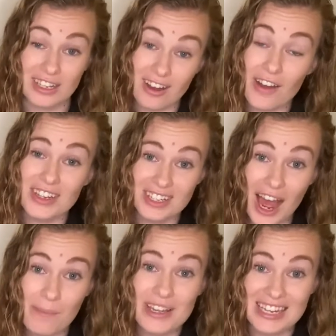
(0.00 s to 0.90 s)
on the
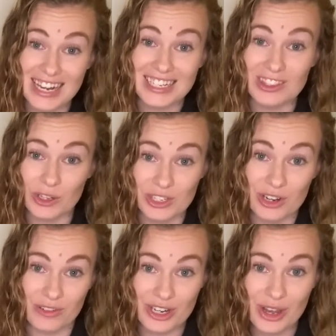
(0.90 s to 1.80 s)
top connecting those
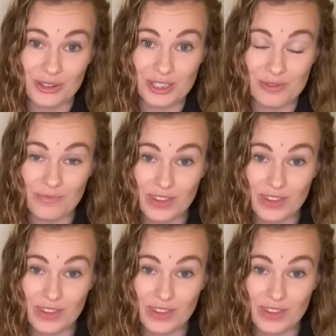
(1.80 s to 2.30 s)
different notes.